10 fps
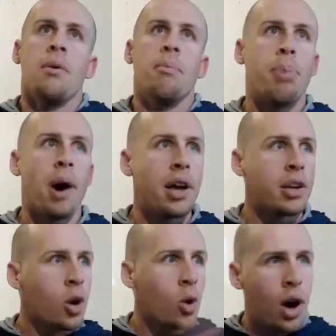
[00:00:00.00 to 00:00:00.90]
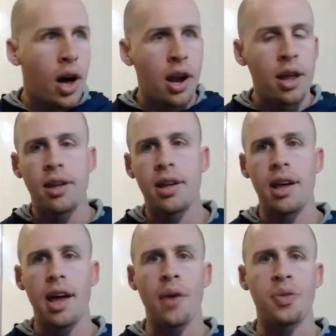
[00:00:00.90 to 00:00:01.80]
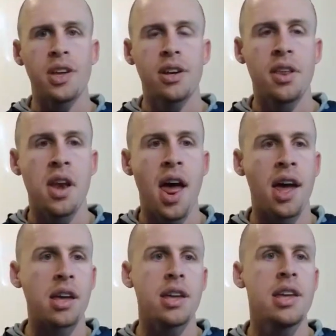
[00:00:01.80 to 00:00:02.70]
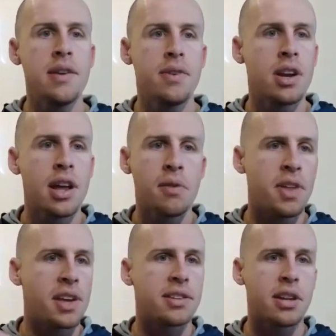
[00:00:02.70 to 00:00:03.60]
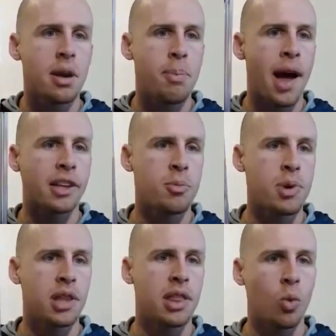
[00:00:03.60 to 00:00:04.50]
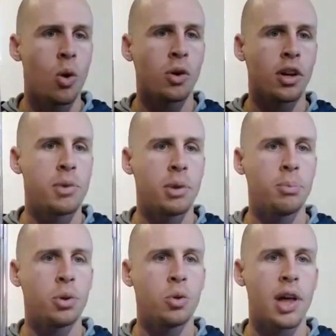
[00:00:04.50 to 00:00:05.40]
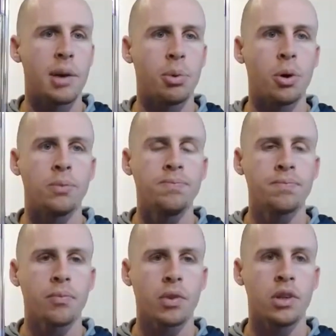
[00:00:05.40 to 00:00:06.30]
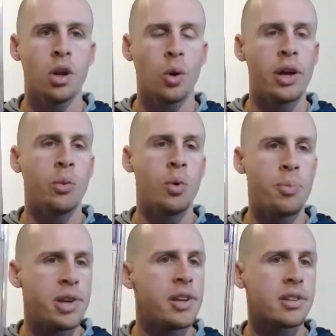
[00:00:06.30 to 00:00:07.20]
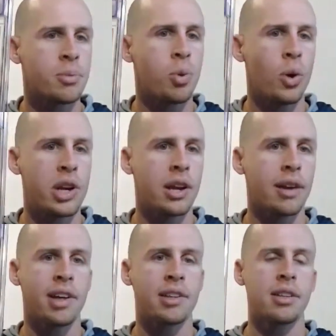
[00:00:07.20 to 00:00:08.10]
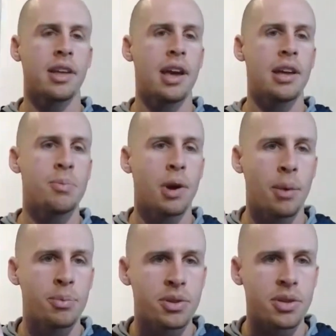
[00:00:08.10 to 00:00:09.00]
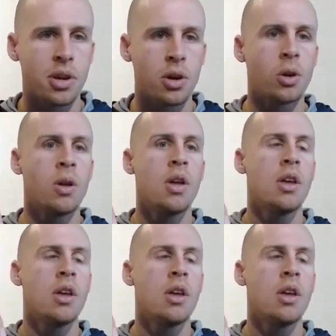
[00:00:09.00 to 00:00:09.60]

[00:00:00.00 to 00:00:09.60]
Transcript: But you know what? At the end of the day, even if they send it back to me and they won't give me a blue label, it will be disappointing if that's the case, but I'm still